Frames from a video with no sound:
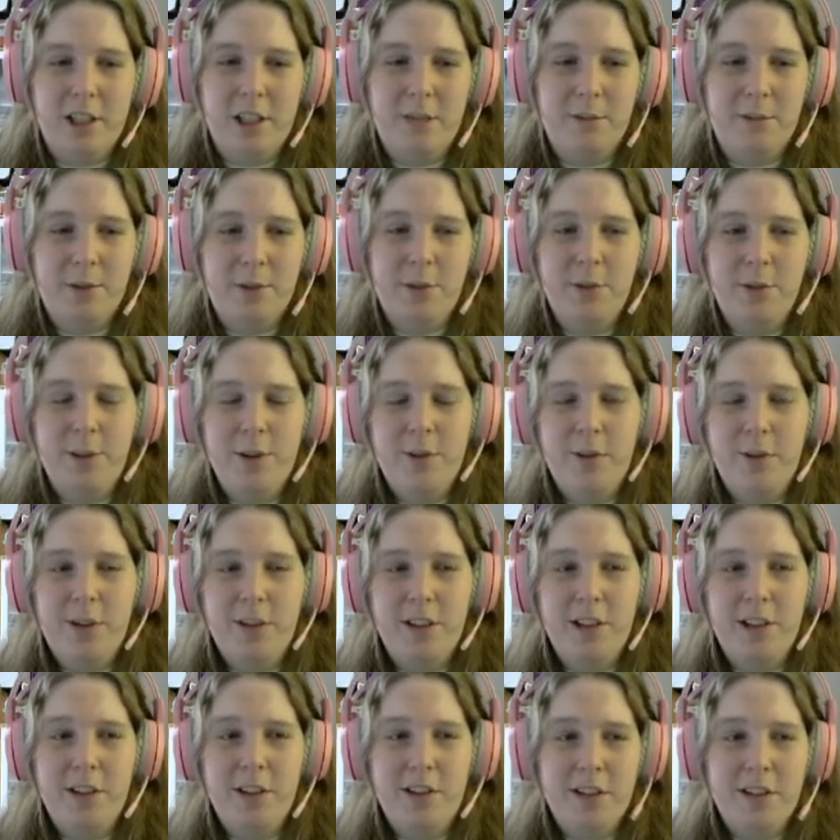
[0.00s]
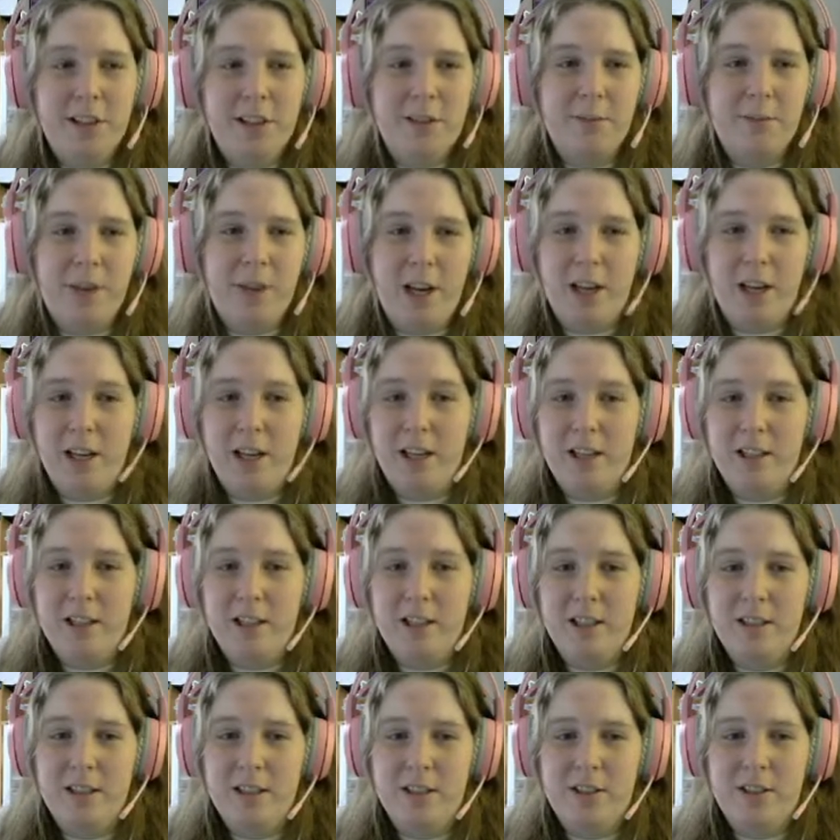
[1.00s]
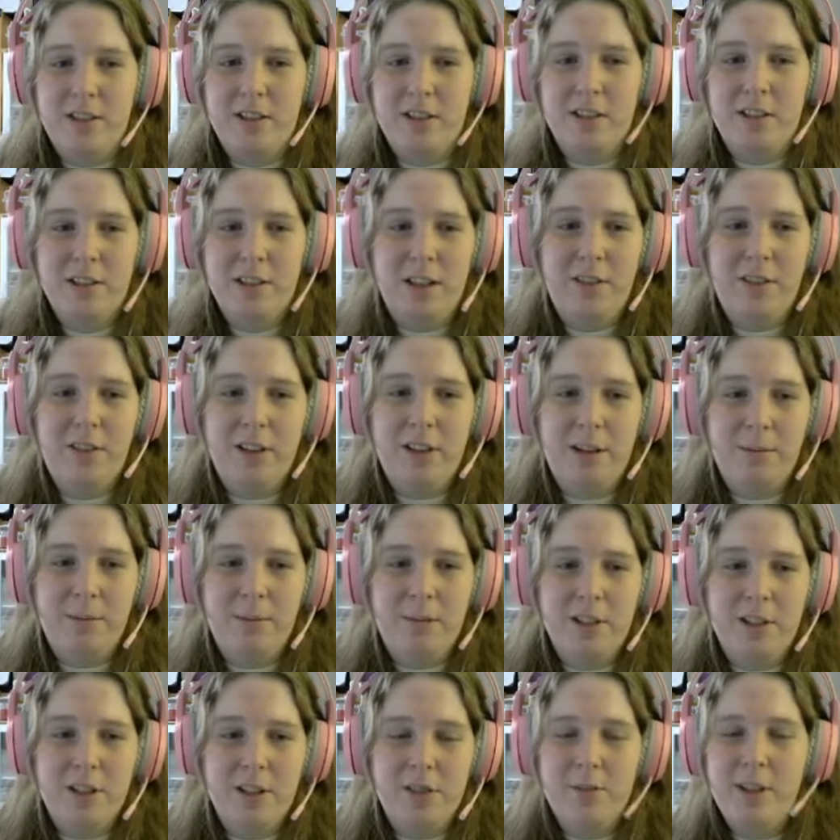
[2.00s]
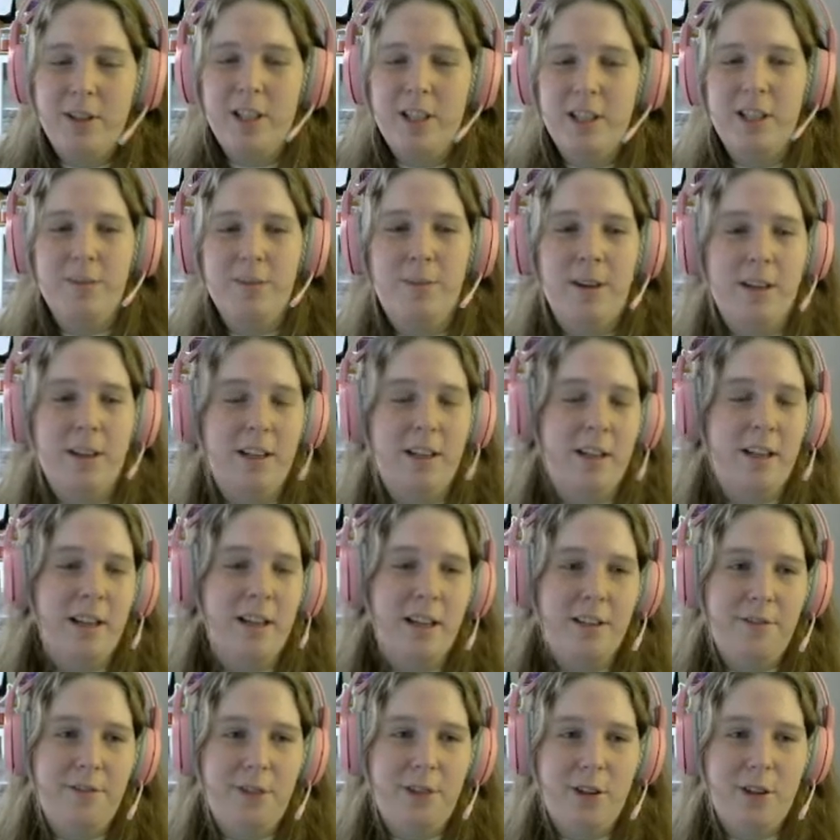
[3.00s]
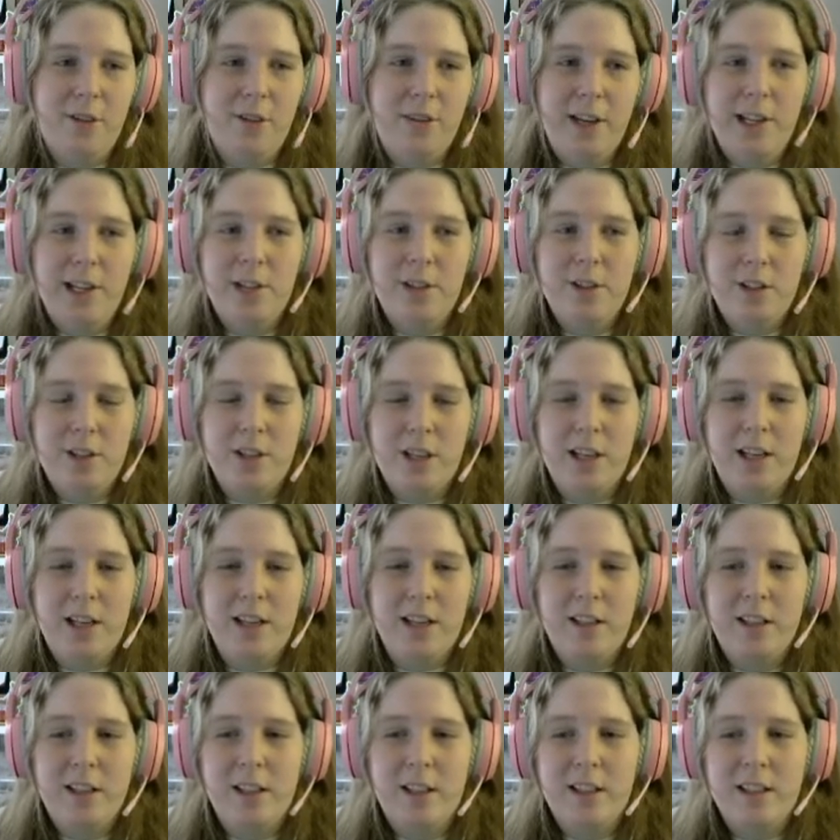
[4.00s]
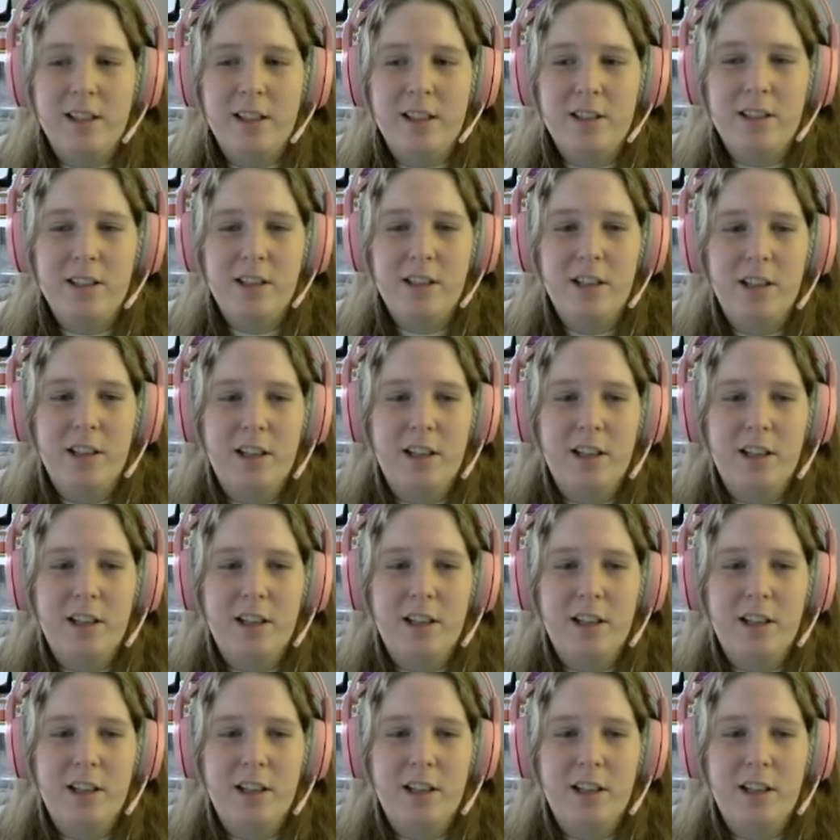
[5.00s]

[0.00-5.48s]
between 1 and 3 companions leveled up this way, depending on if you have HK unlocked,